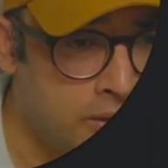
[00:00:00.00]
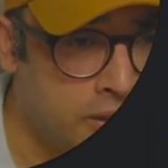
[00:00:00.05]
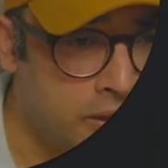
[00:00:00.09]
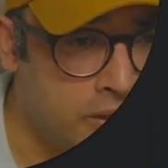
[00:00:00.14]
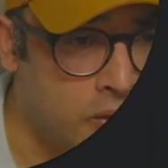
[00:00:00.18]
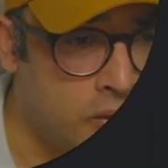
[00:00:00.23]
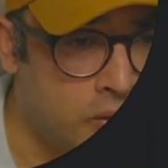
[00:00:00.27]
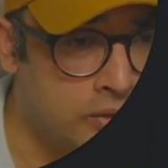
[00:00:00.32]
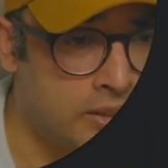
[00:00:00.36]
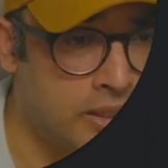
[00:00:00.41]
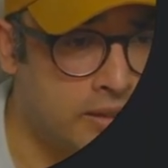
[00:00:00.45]
at
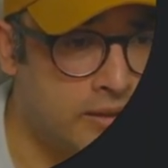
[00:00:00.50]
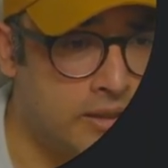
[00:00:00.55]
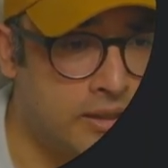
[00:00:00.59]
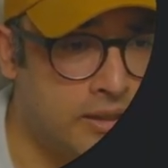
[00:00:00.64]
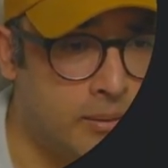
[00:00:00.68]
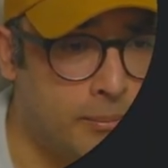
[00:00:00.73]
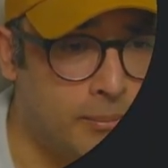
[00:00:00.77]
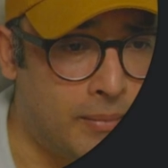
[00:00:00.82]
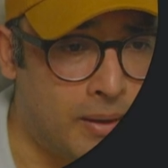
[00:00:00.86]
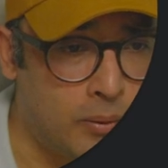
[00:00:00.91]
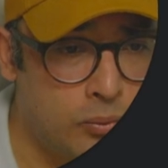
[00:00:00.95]
the
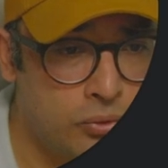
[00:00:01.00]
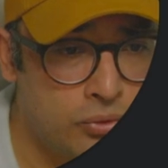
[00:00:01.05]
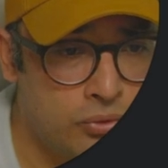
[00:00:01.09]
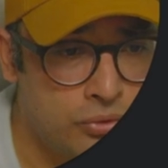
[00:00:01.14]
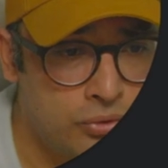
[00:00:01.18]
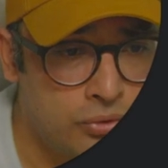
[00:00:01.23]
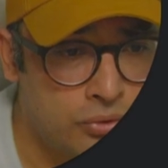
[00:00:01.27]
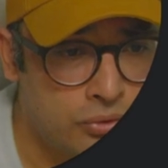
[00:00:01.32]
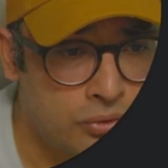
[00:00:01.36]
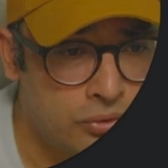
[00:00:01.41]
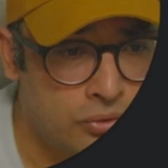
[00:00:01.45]
amount
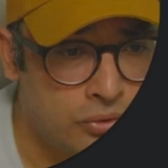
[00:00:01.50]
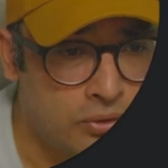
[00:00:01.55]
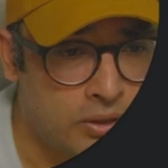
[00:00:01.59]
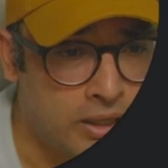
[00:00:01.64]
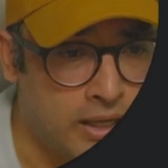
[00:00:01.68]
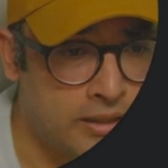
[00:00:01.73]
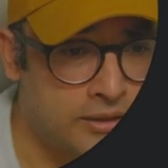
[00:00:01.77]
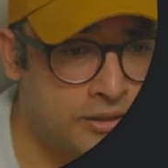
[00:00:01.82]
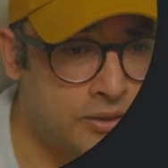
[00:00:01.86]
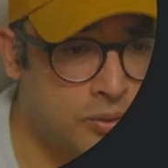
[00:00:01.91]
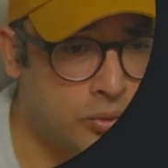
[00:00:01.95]
as
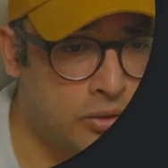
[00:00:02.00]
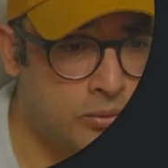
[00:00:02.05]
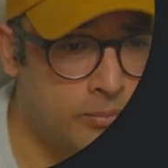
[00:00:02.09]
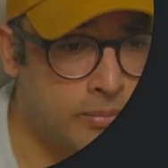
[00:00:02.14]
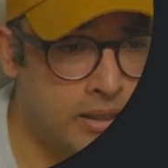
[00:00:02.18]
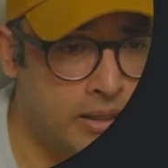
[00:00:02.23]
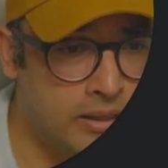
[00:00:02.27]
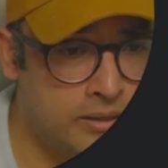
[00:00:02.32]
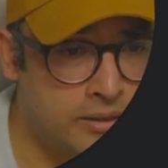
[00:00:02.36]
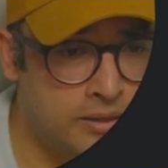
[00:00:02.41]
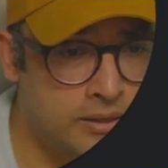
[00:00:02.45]
total balance,
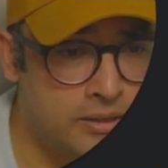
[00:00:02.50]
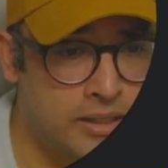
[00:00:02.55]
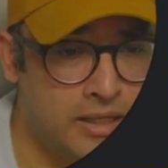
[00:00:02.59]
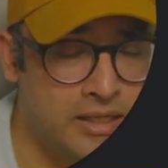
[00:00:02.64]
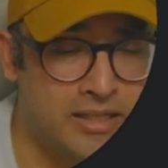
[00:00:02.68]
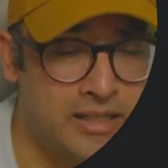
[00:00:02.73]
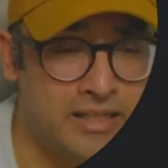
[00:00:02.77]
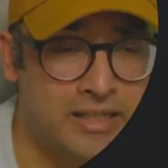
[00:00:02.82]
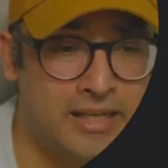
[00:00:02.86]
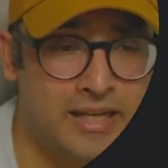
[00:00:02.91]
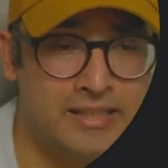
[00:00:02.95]
and it gets
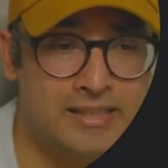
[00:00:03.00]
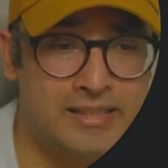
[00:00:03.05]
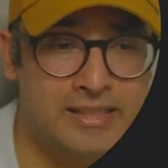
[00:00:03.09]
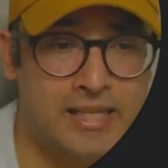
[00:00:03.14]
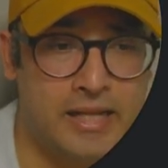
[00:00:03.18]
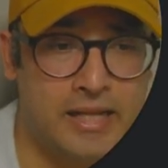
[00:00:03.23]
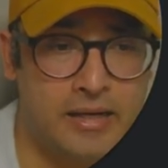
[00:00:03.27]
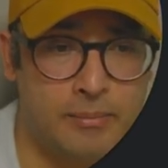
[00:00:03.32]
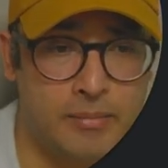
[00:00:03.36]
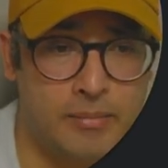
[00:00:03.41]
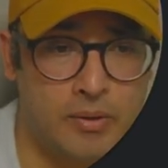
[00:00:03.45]
that
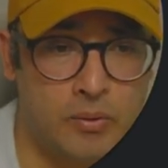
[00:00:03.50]
amount.